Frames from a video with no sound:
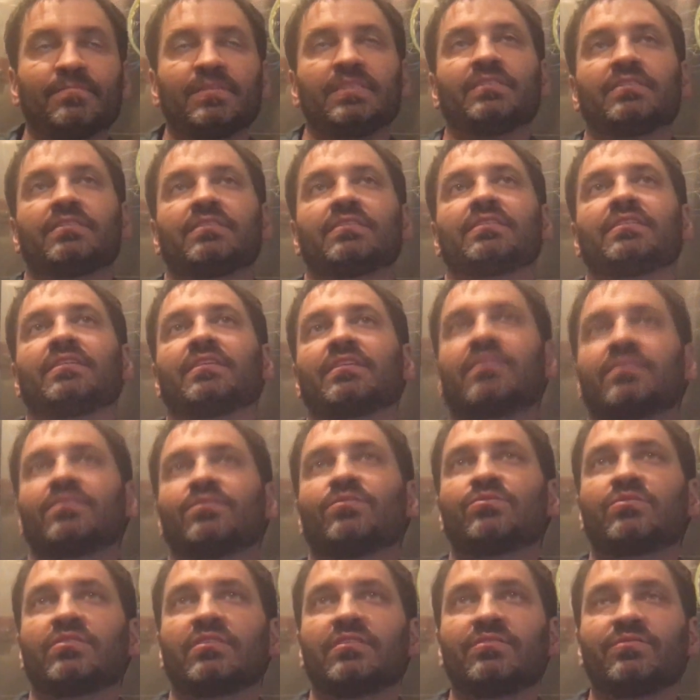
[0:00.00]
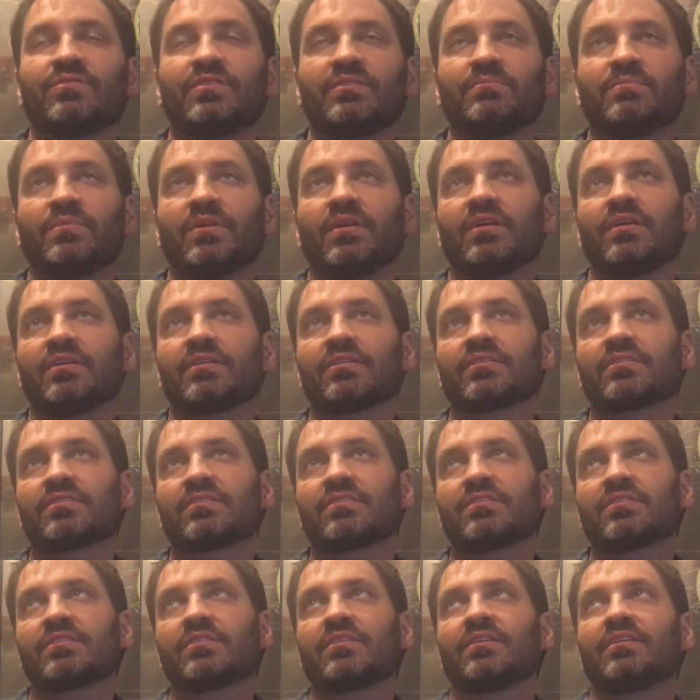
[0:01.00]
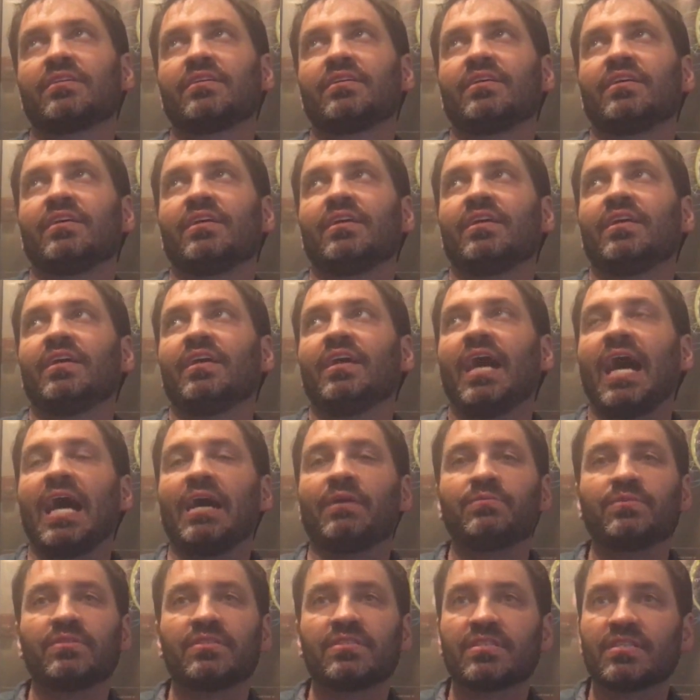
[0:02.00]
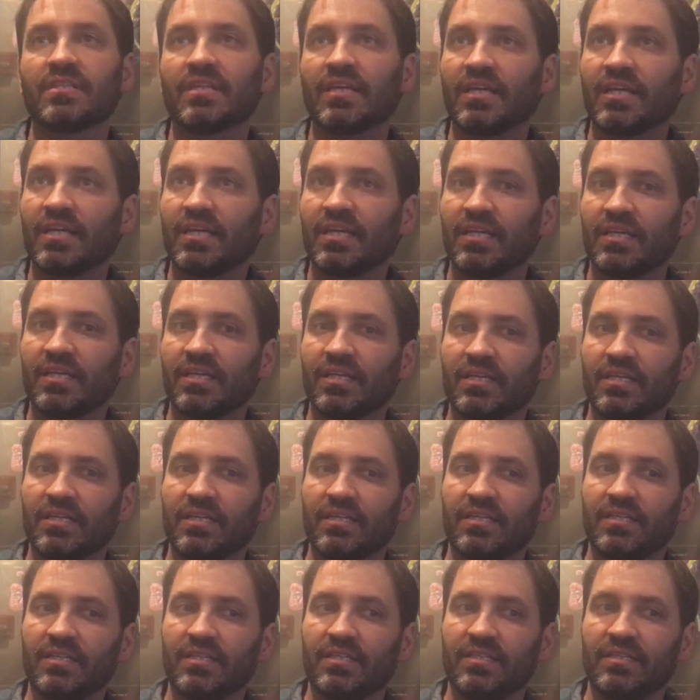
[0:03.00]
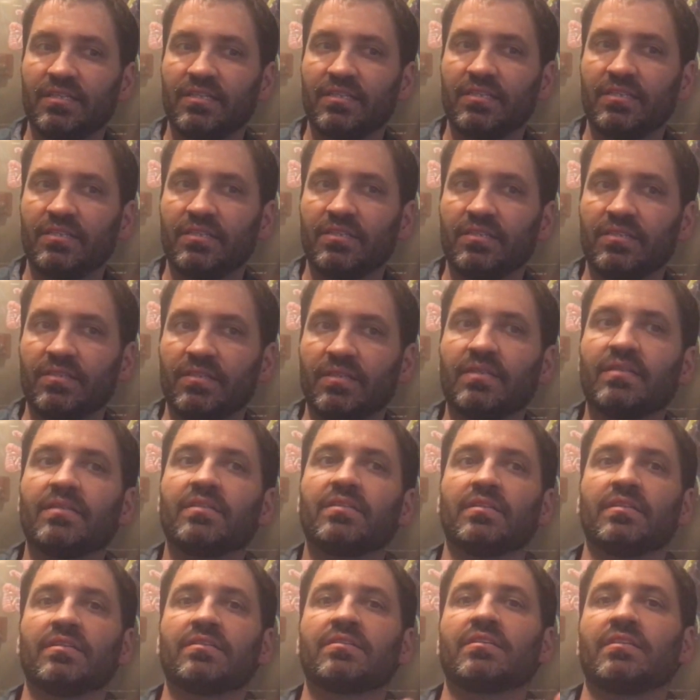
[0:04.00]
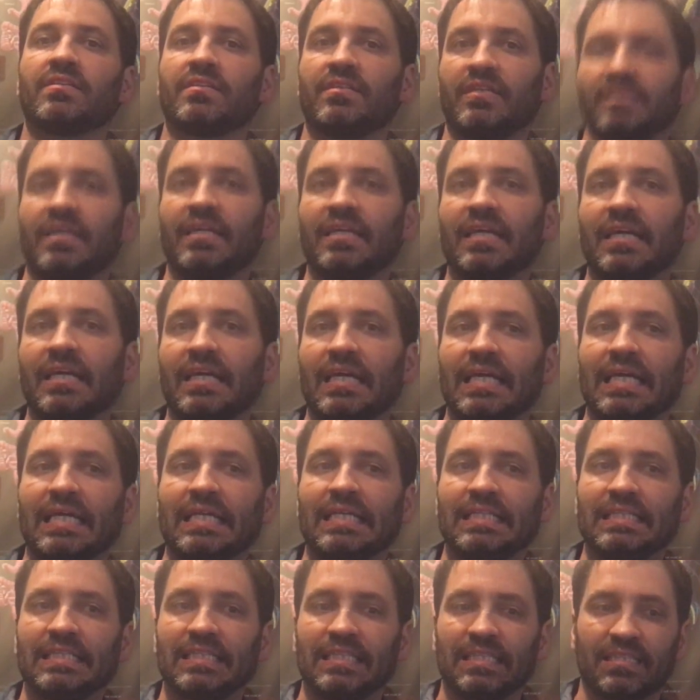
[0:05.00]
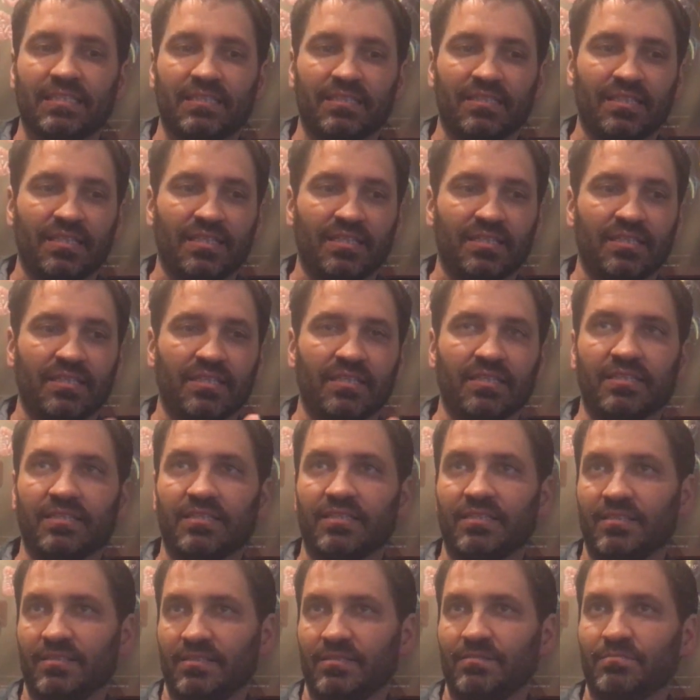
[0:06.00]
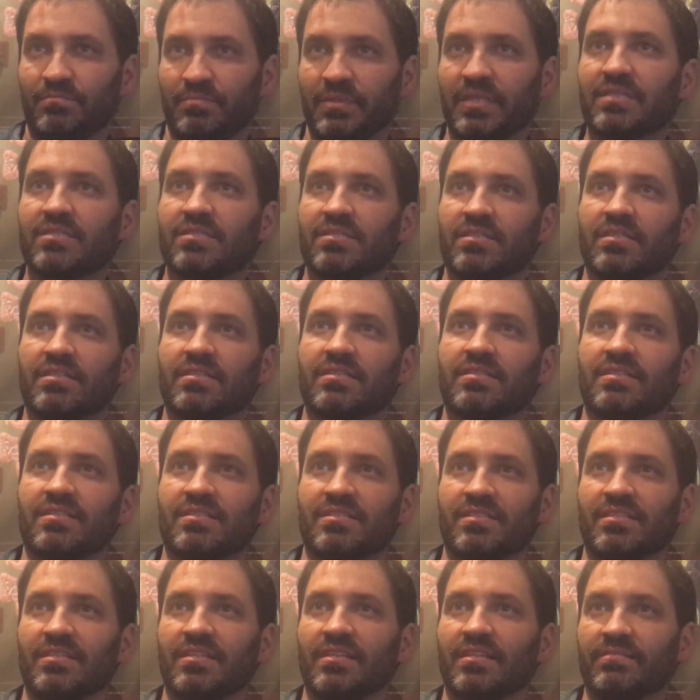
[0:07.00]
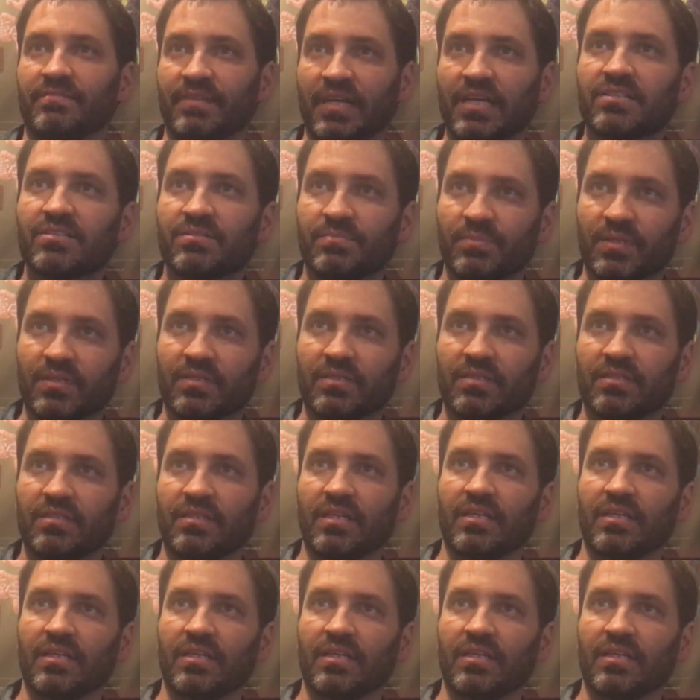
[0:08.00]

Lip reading: Let's see. Closing remarks. I would say, listen, anything in business is an investment.